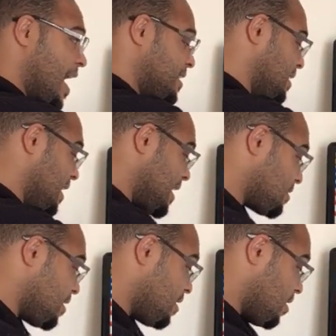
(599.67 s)
as a
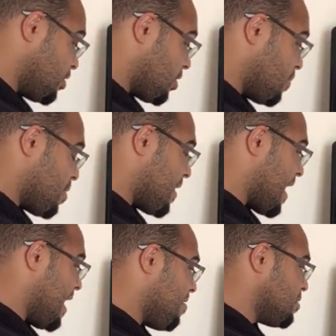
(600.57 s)
lesson, and I should have put
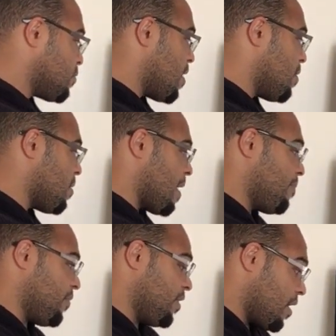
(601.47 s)
that here as well.
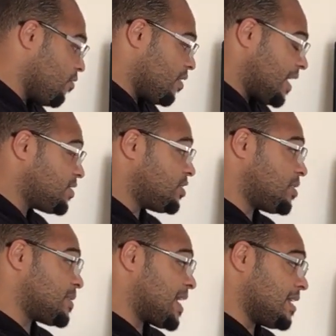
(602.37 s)
Um, you know,
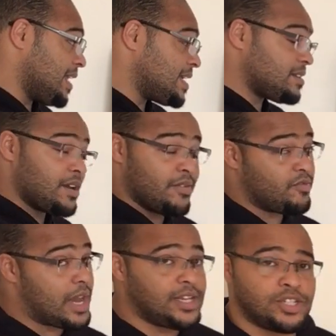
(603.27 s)
relationships a lesson and
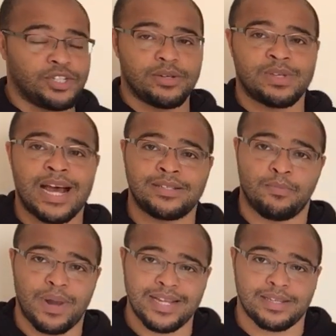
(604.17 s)
relationships as a
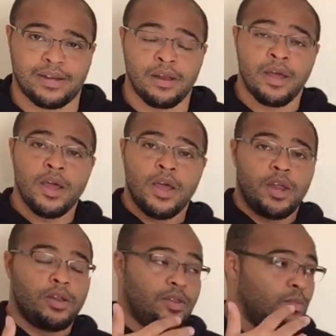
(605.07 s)
blessing
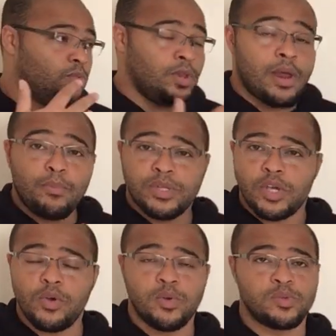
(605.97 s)
number
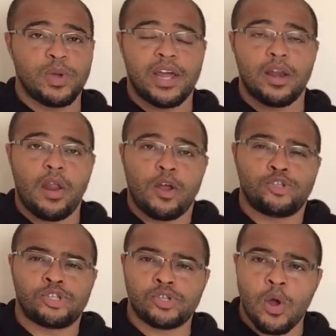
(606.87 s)
twos we can learn
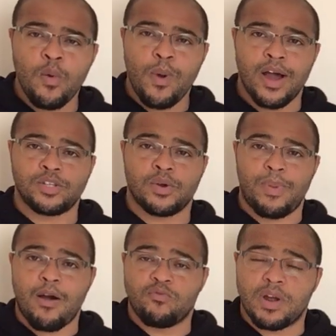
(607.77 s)
so much
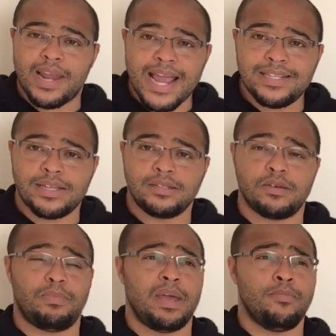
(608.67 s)
about relating
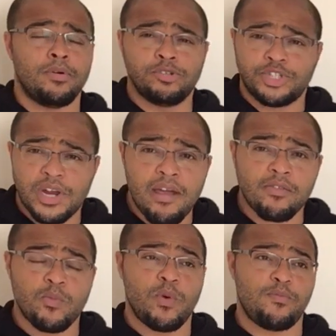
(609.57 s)
to people
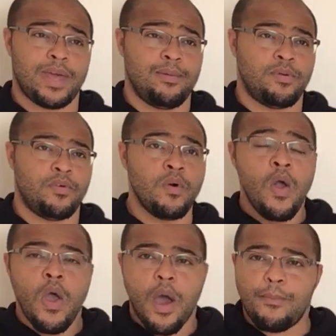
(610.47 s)
sharing with people
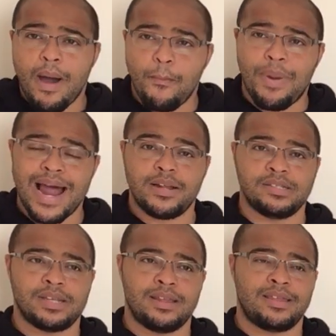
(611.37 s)
about
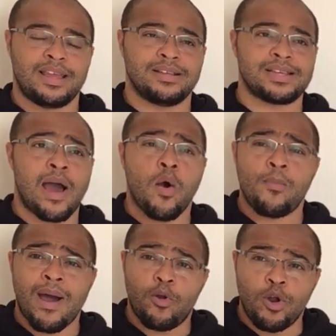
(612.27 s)
balancing things out
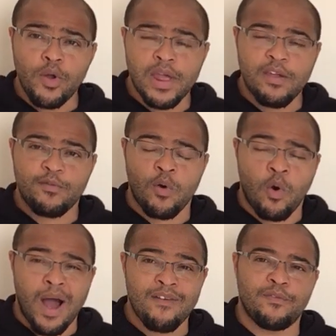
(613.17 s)
about looking
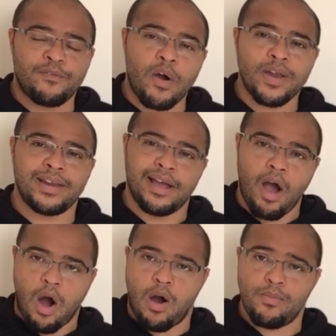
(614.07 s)
for and finding
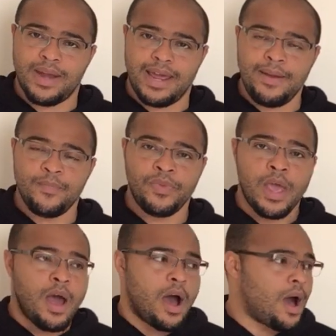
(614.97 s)
harmony
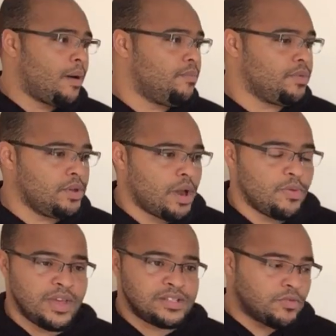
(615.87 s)
um, you know
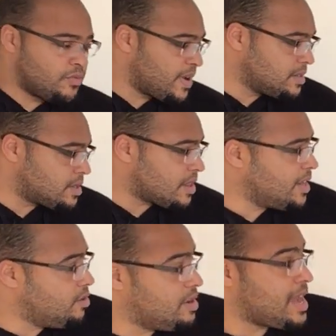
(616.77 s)
these are things that
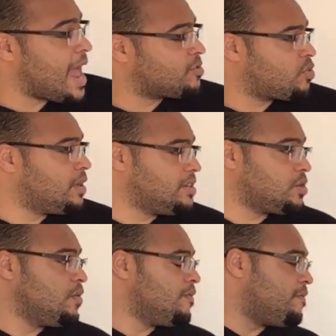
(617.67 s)
they naturally
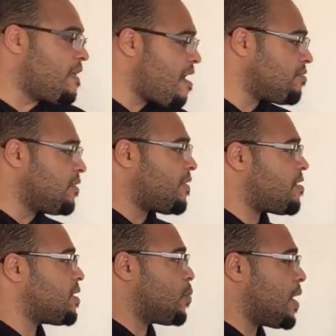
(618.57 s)
do very
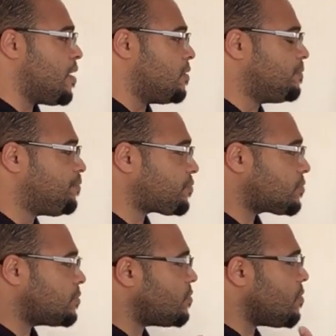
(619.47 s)
very well
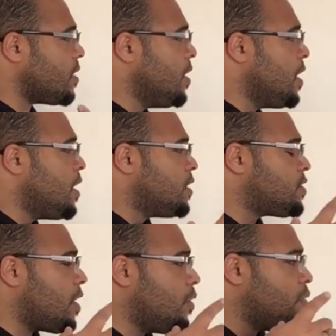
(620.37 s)

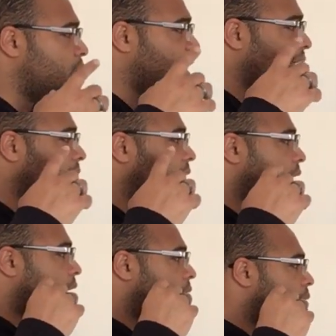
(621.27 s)
so
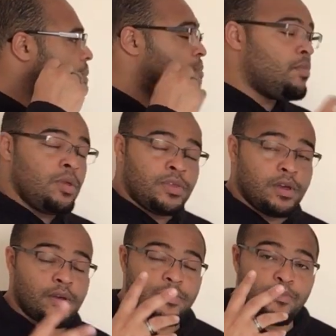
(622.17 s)
the uh,
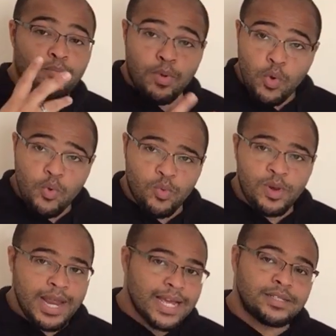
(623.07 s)
the
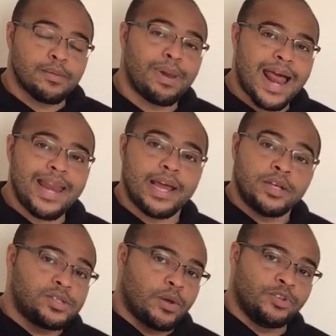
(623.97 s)
moon is the planet
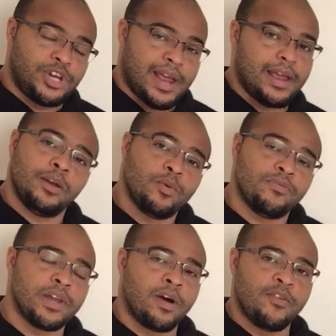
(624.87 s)
associated
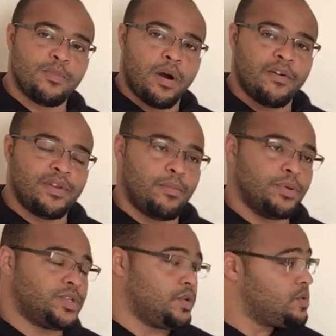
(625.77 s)
with a life path number
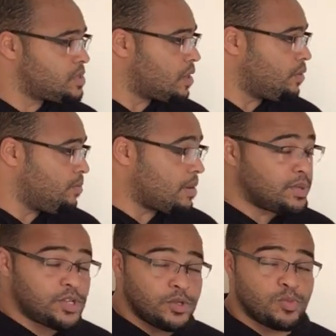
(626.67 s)
two. So number
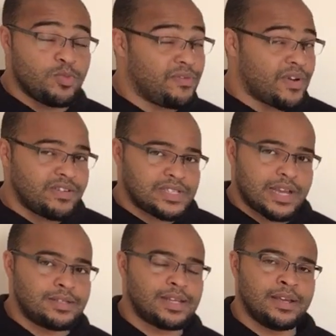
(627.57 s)
twos will be very
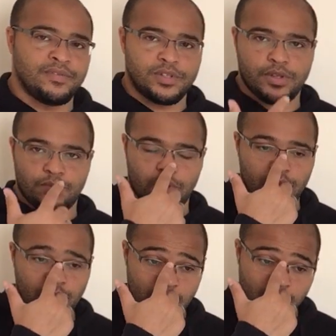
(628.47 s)
sensitive to the
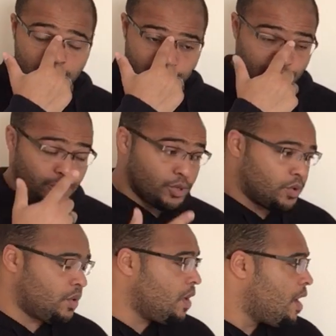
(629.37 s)
moon for
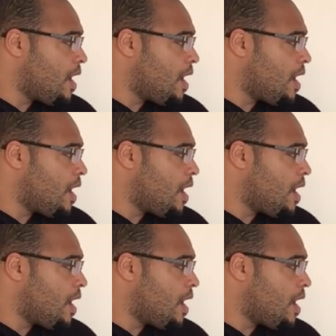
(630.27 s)
sure.